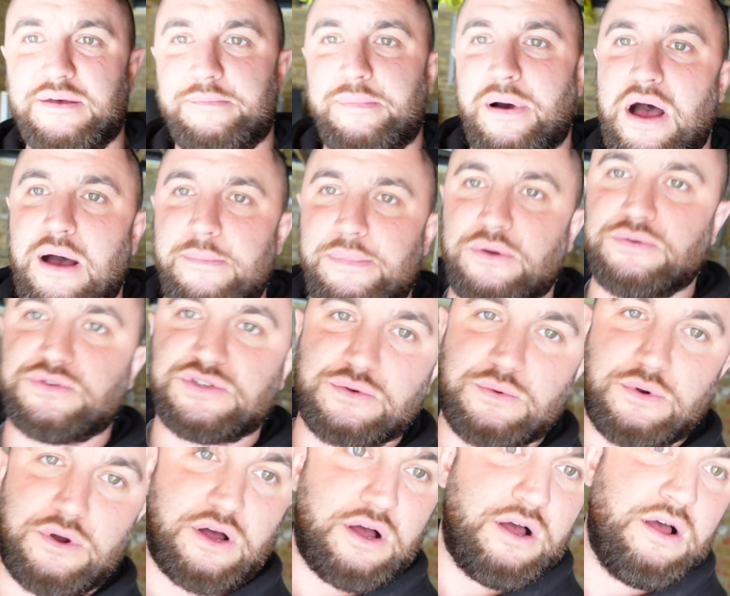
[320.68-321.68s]
the barbell
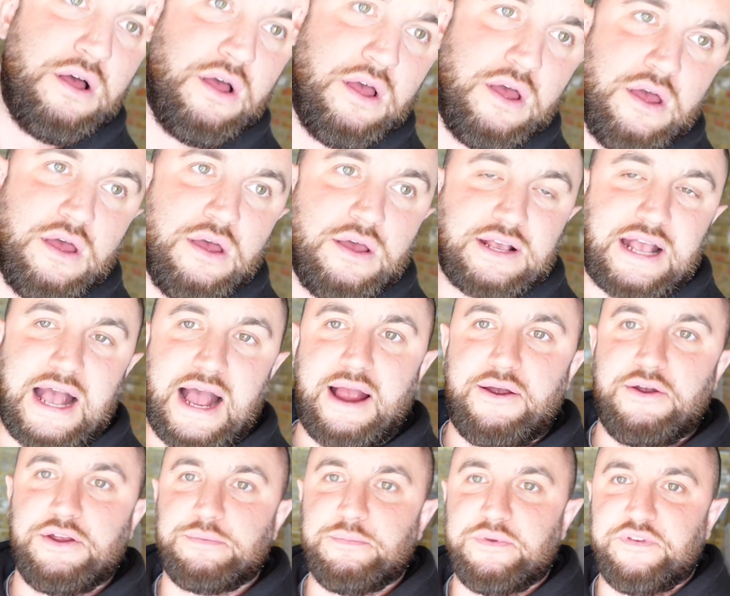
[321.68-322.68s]
squat
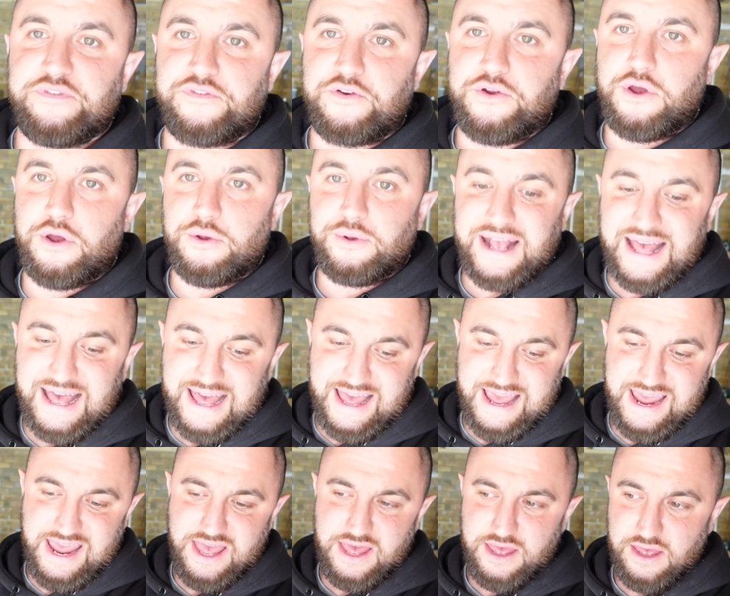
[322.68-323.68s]
carried me through
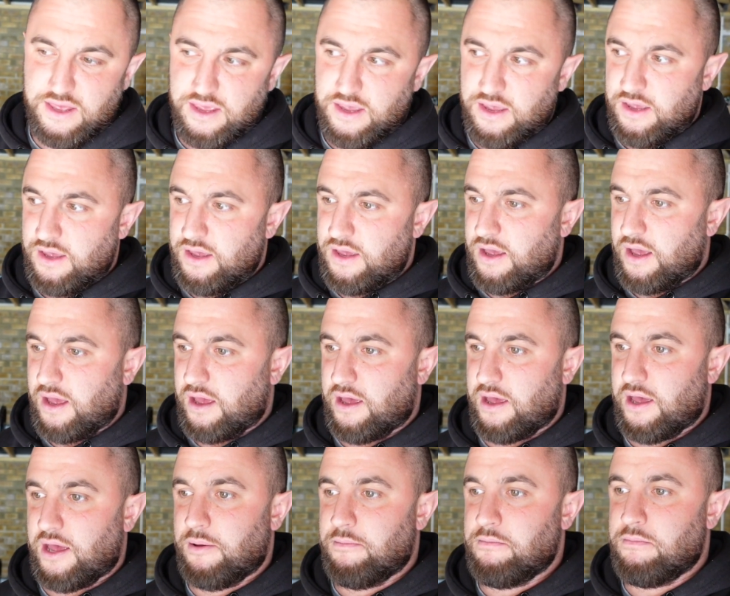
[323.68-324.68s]
okay.
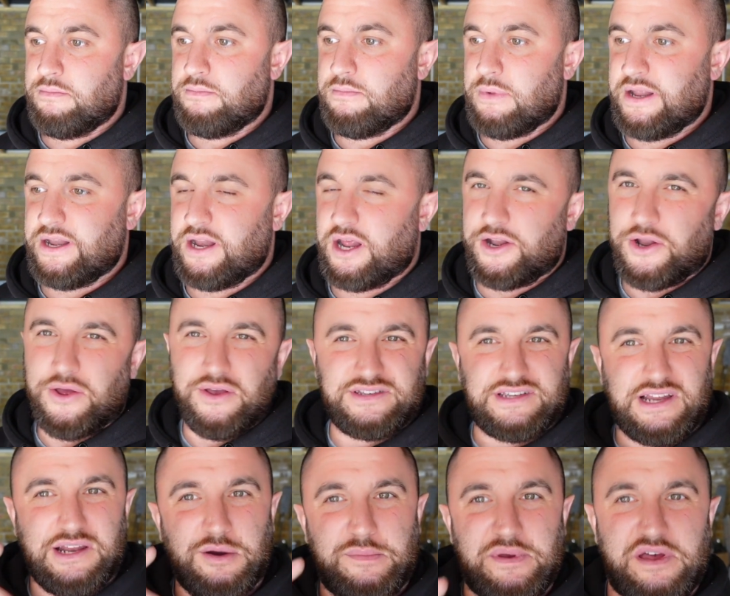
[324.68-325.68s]
And I noticed
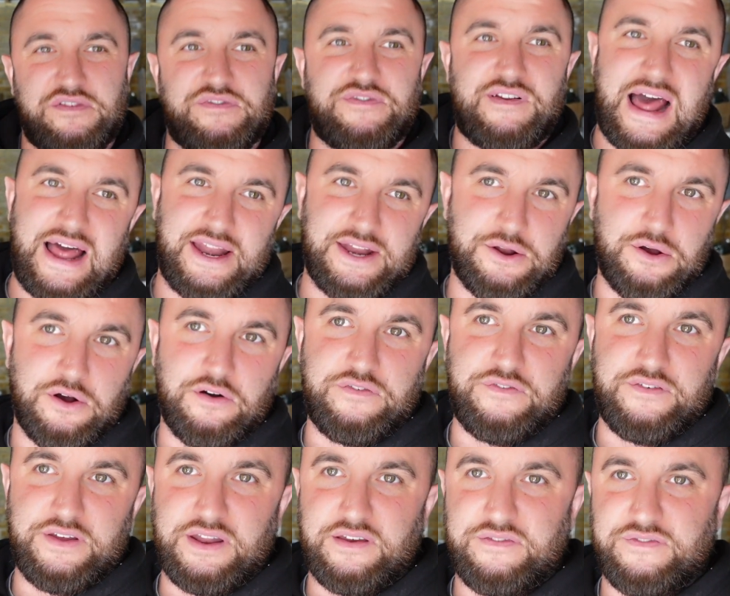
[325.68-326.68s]
a little bit of flattening
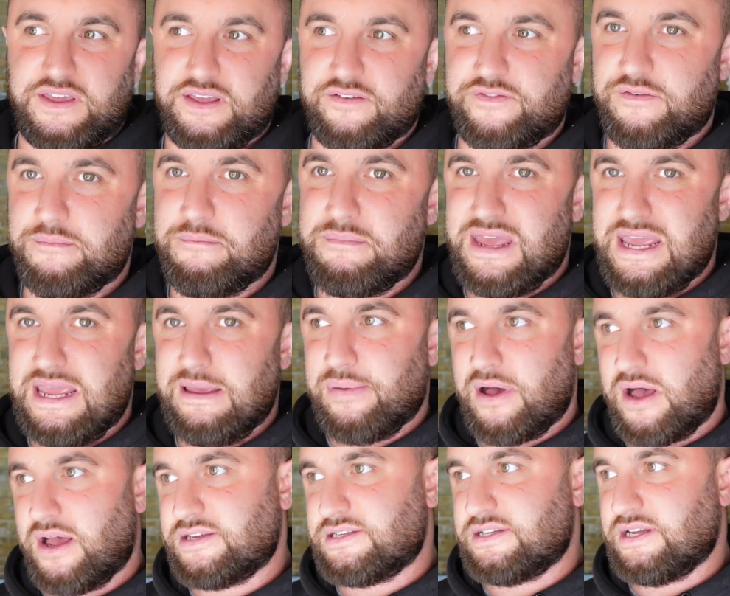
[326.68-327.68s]
off. And I think for me
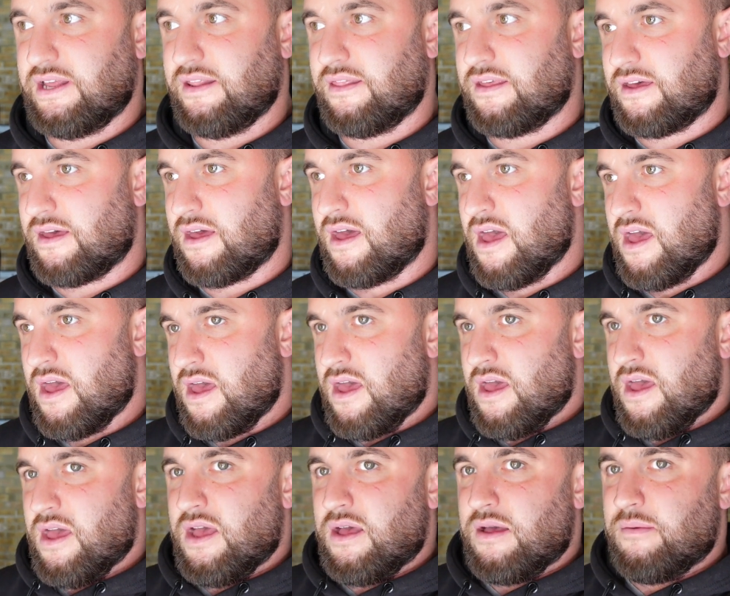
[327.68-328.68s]
personally, the
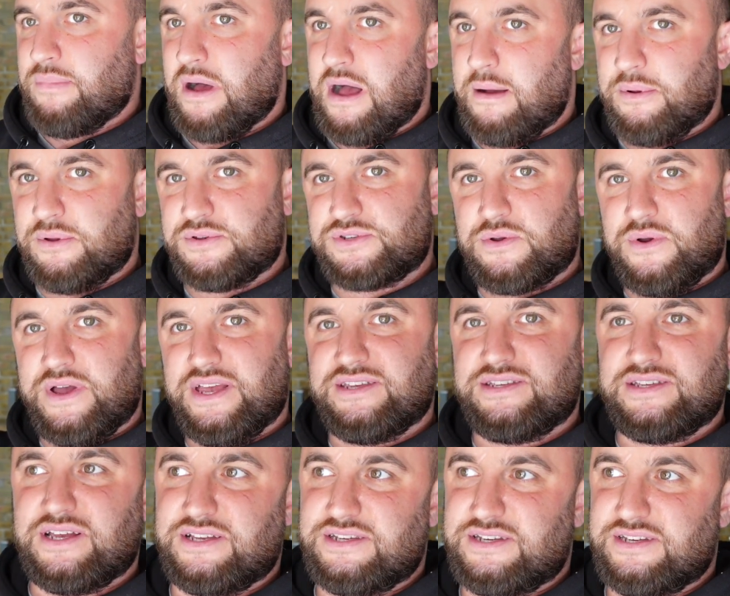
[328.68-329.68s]
barbell squat is
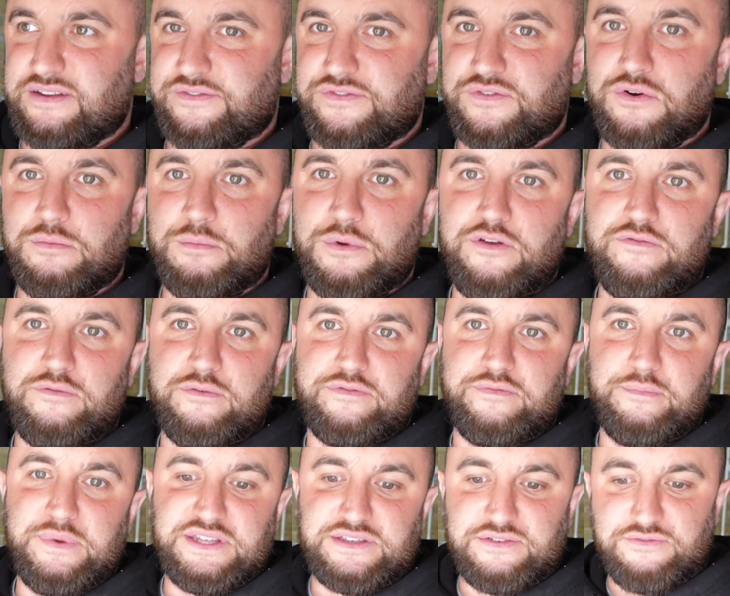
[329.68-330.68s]
such a difficult movement
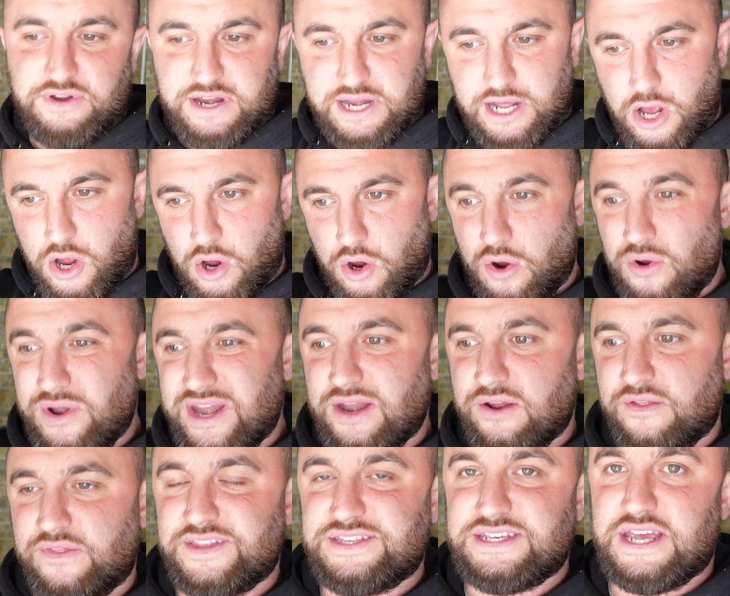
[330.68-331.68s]
for me to really hone in
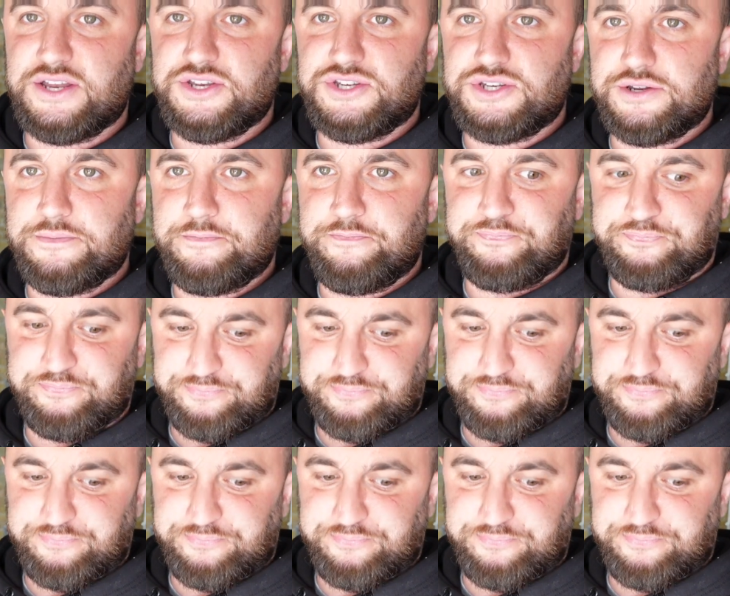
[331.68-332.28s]
on the tension.